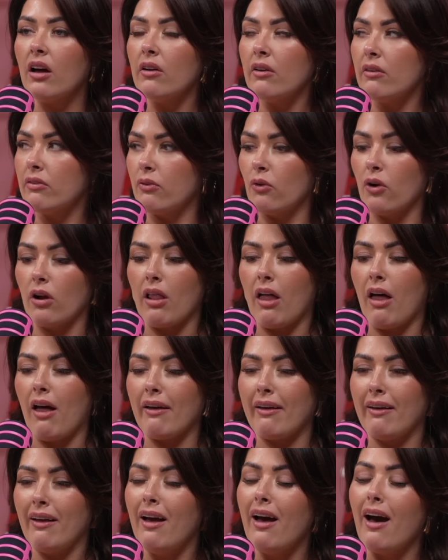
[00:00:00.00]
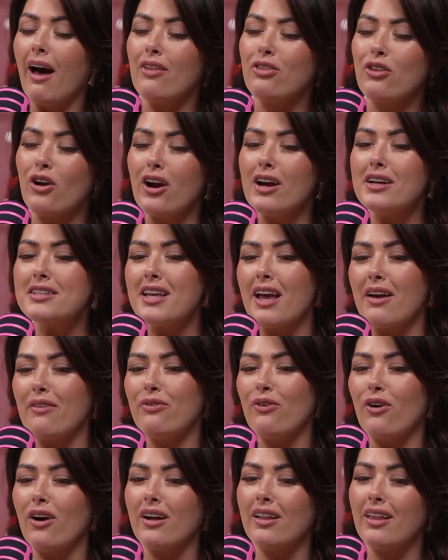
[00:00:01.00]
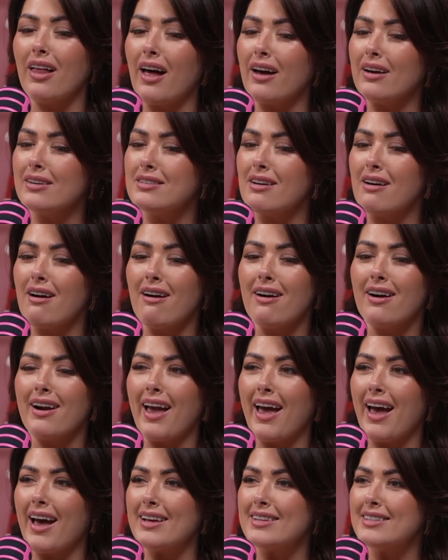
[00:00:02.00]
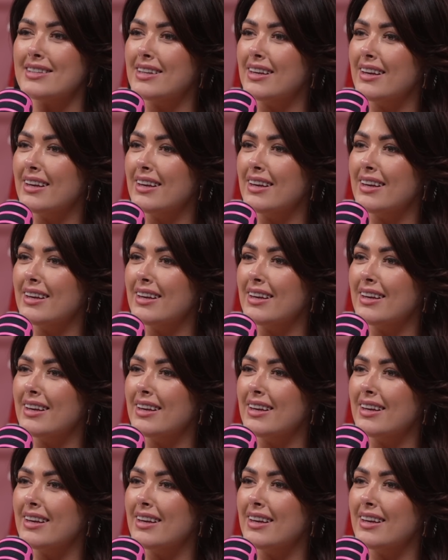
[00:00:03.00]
A Thursday at 4 o'clock is a hard ask.